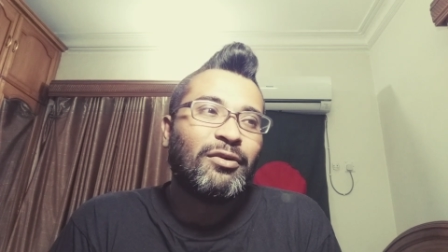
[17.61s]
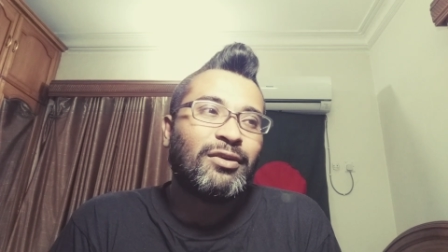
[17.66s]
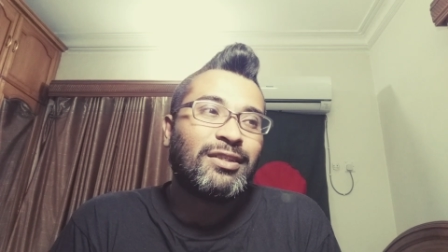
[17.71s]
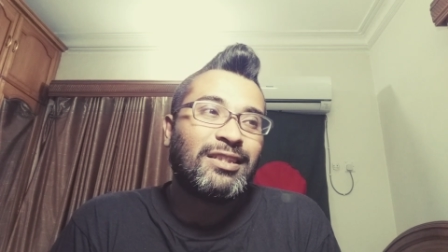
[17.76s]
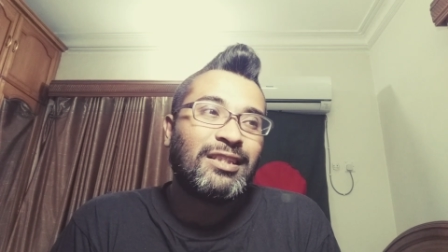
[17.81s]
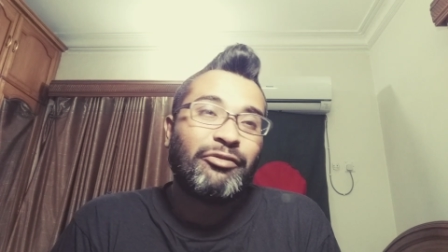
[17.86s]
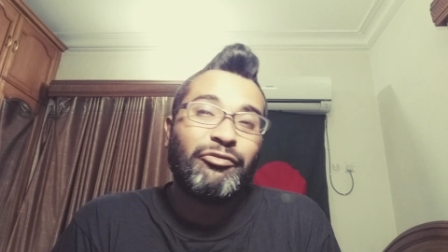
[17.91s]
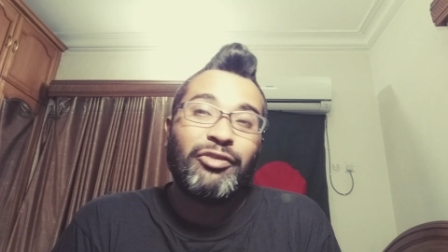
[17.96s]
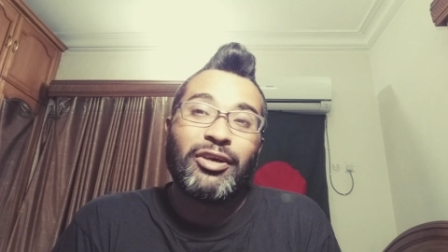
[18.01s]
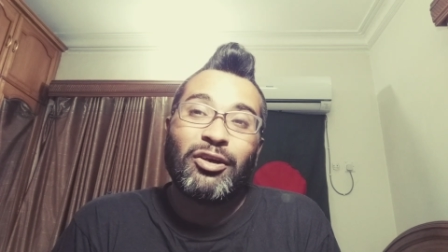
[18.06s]

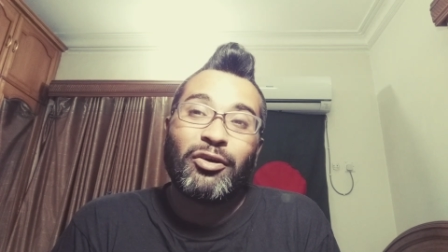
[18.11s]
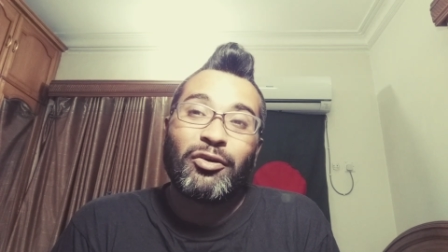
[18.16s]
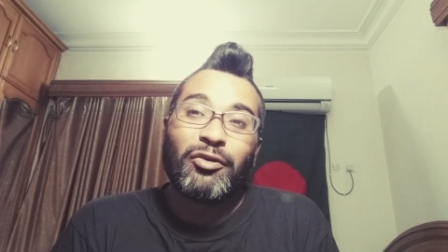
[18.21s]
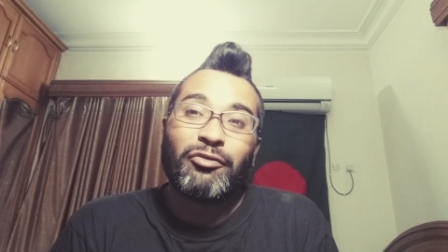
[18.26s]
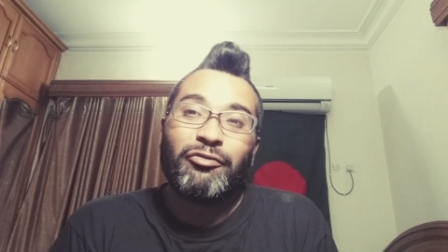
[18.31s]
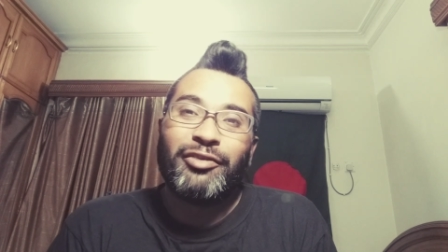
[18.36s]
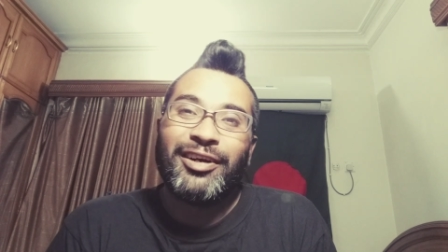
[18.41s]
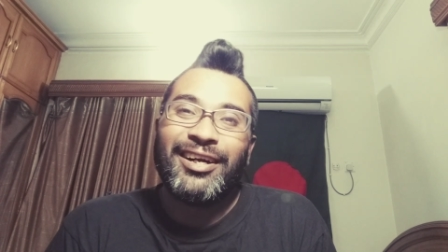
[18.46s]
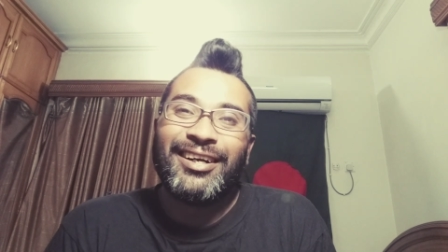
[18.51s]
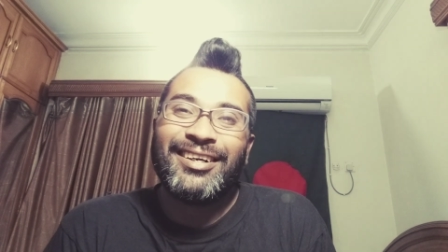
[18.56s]
sniffing a lot
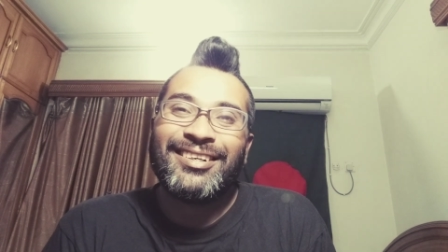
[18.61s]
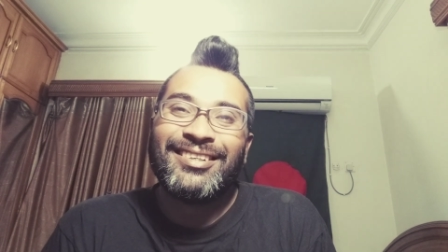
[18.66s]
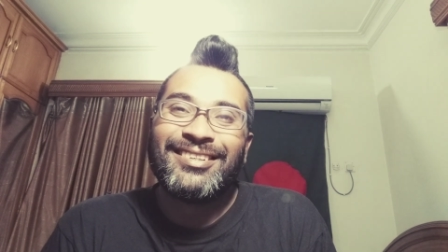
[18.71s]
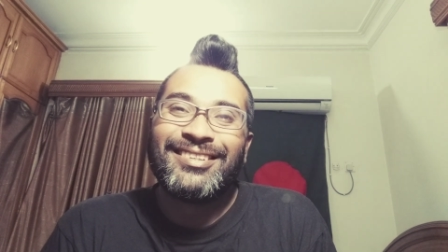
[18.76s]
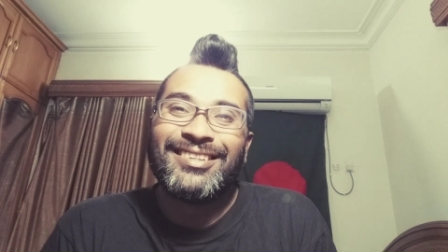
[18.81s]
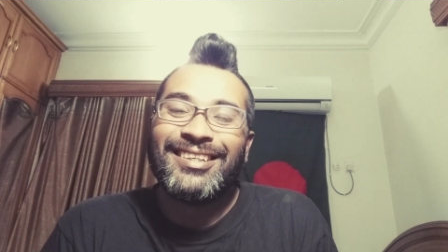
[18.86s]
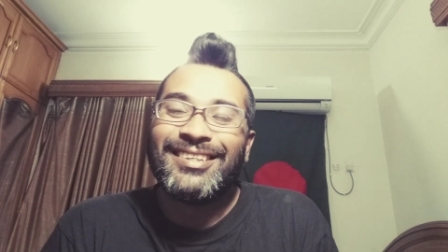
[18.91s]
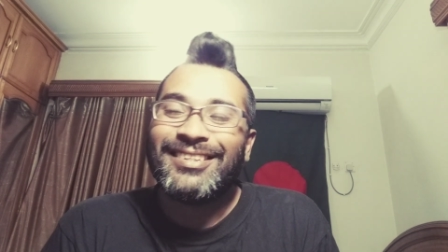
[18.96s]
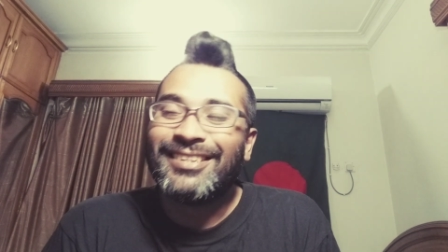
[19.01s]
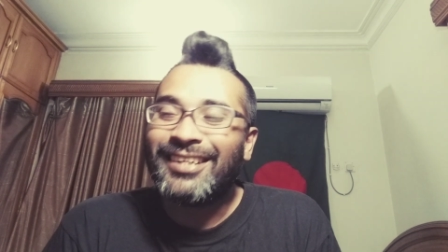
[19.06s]
of
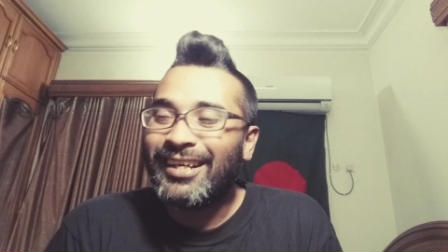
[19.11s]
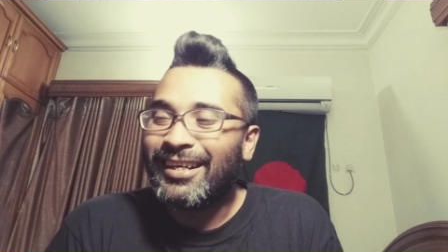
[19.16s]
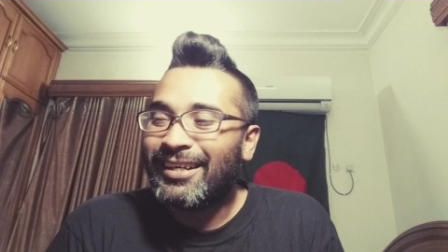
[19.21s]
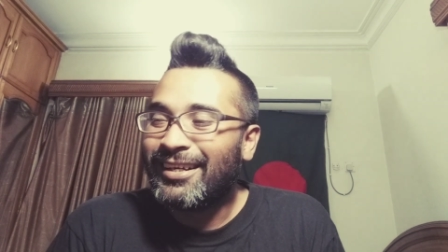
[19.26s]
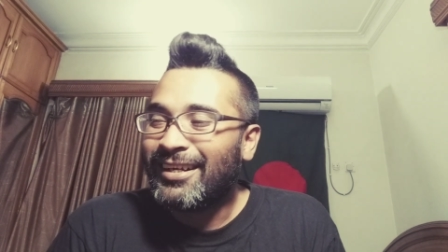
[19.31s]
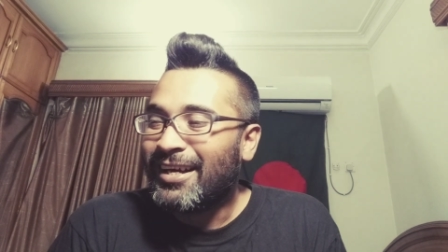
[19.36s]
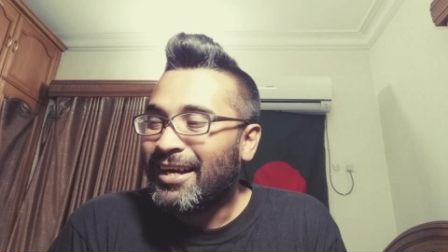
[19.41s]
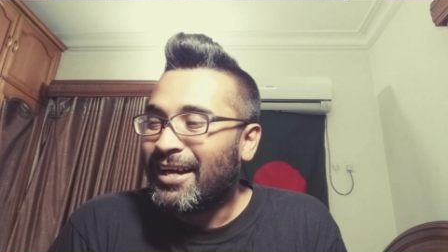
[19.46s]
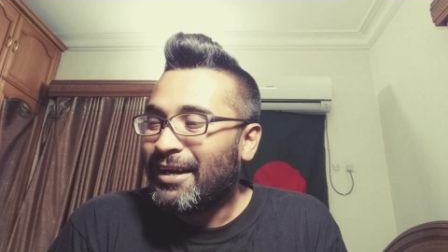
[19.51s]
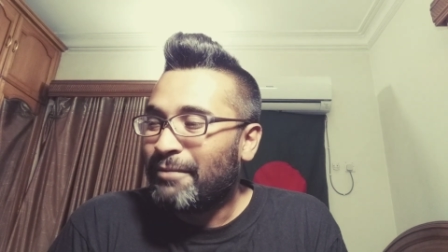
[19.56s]
fragrances
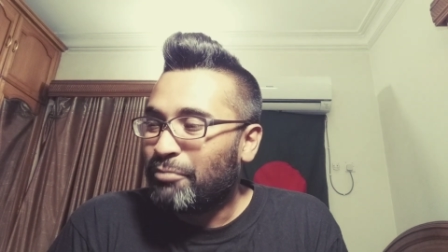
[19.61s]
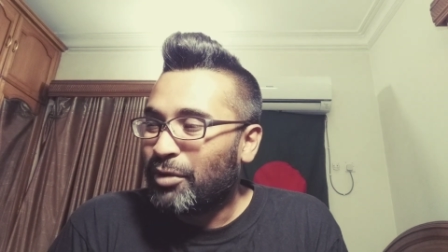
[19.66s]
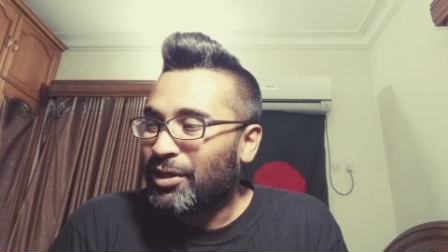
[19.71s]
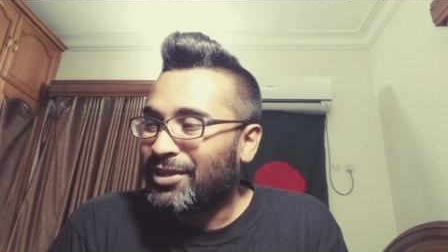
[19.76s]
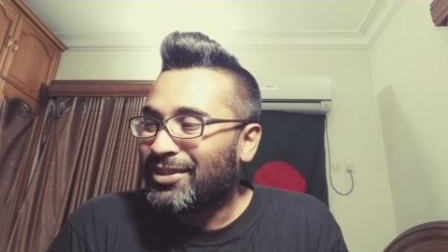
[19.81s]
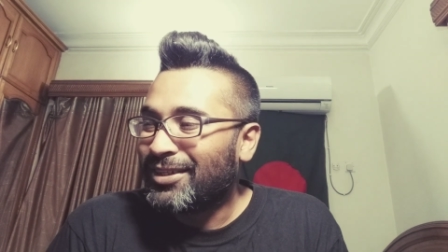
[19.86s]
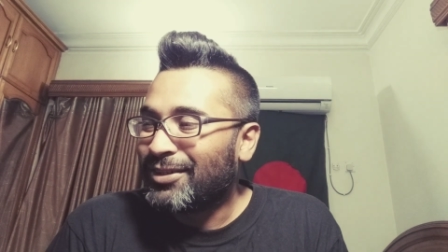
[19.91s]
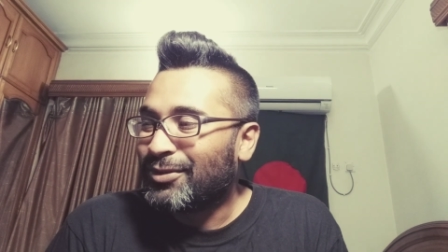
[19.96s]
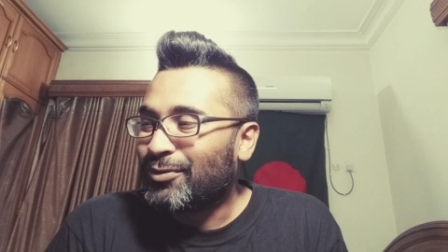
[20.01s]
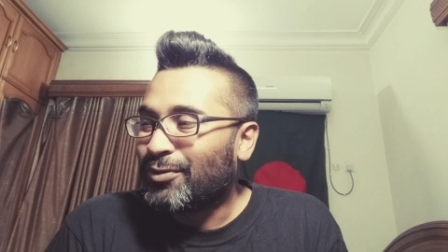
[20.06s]
and
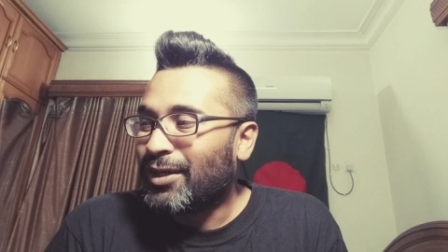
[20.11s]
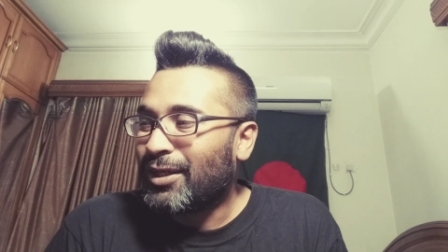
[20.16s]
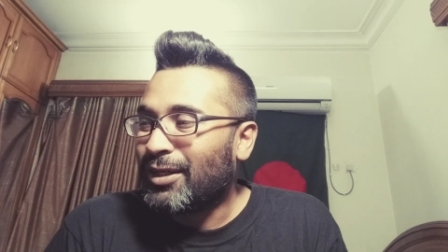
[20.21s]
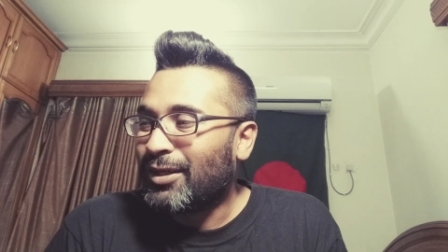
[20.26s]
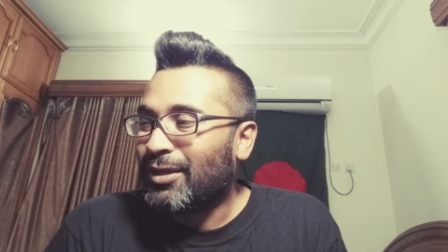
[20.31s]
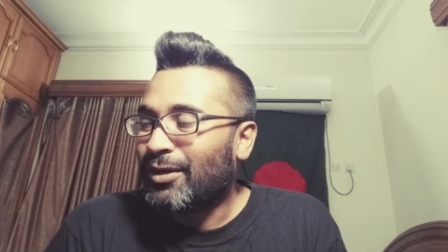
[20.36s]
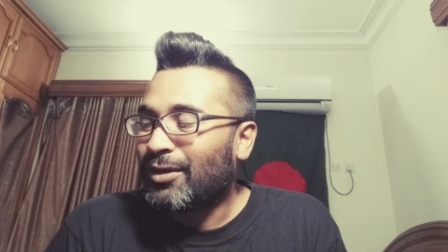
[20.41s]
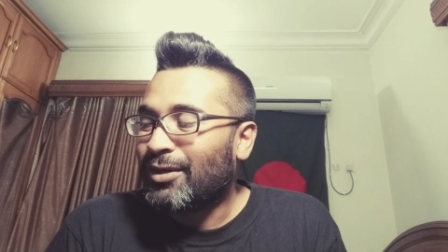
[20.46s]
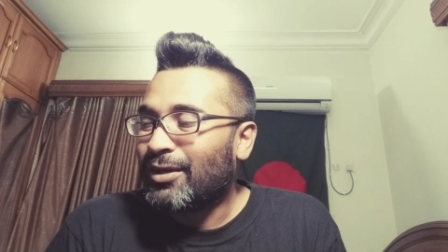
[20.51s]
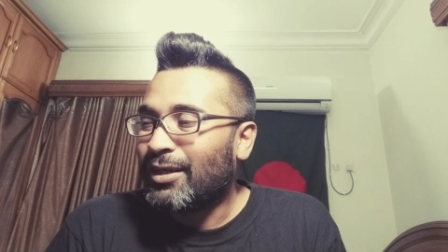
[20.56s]
purchased quite a
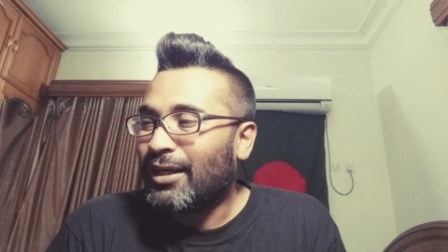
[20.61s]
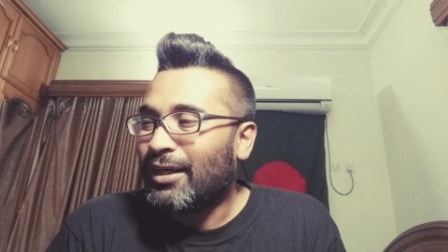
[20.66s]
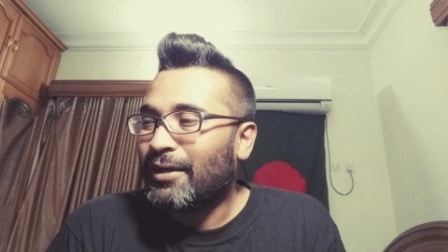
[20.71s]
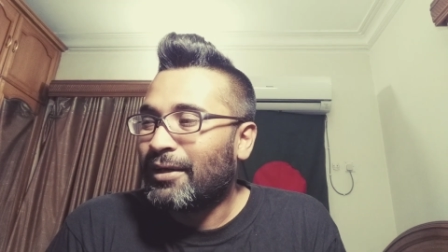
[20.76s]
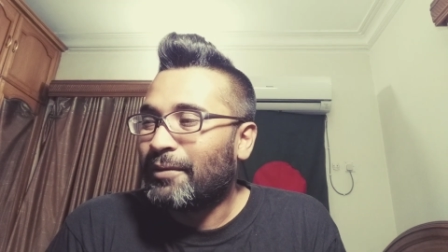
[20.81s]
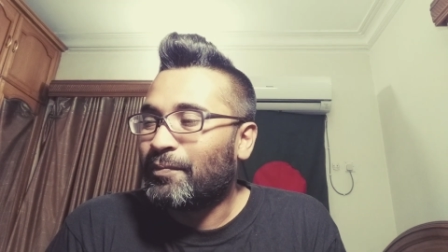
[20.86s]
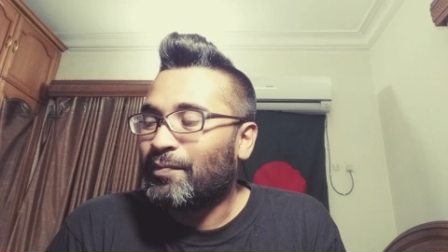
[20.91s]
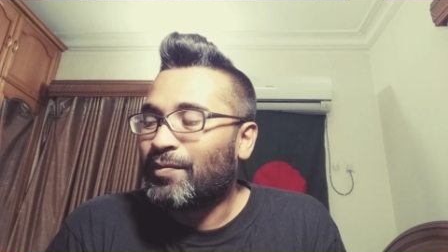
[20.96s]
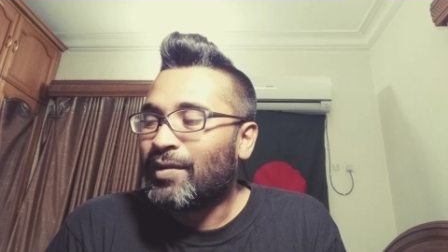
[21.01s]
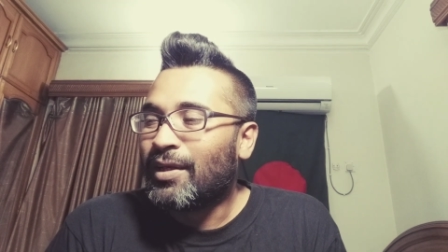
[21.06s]
lot,
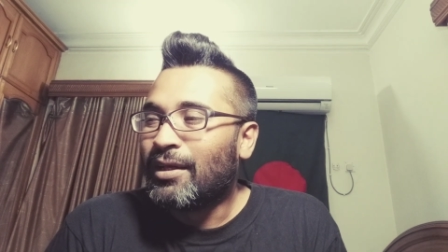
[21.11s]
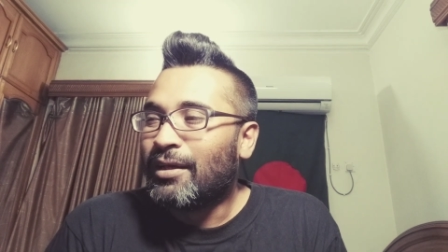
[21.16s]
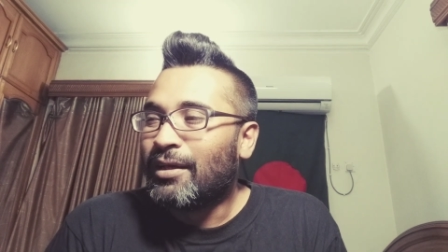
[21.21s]
um,